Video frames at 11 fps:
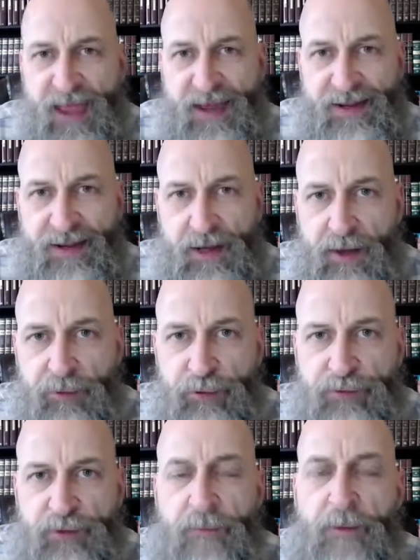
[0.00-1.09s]
in others.
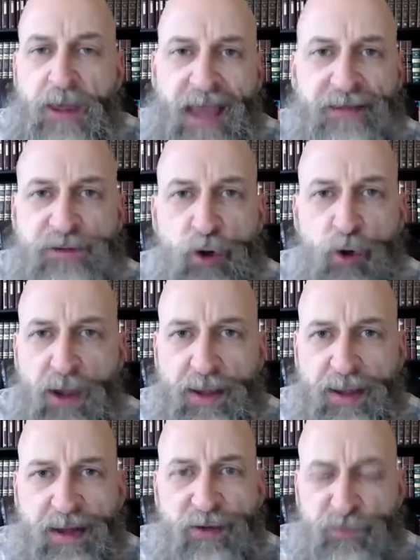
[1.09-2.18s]
And so, in a
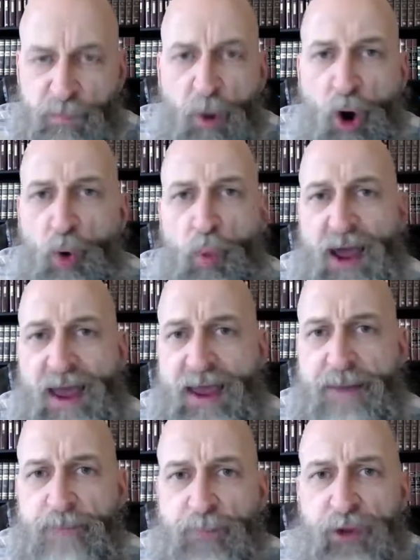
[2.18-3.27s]
small way,
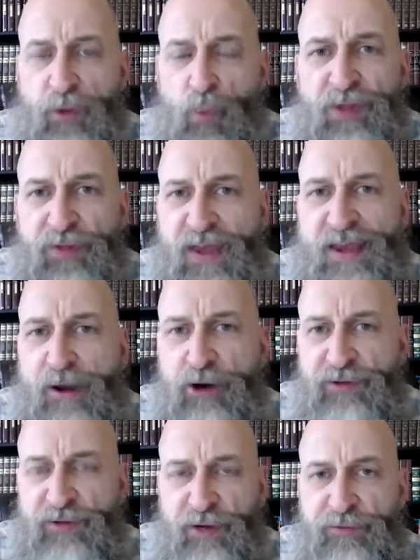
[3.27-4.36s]
we think
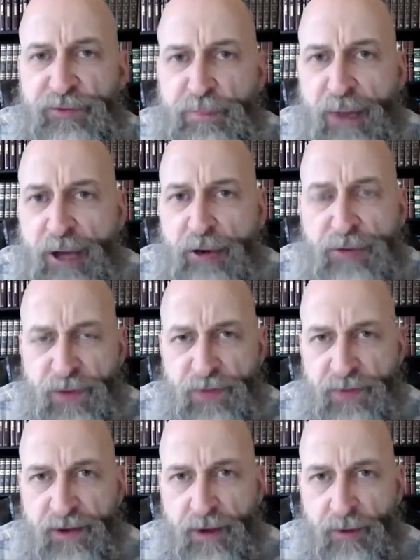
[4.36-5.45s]
ourselves better than them.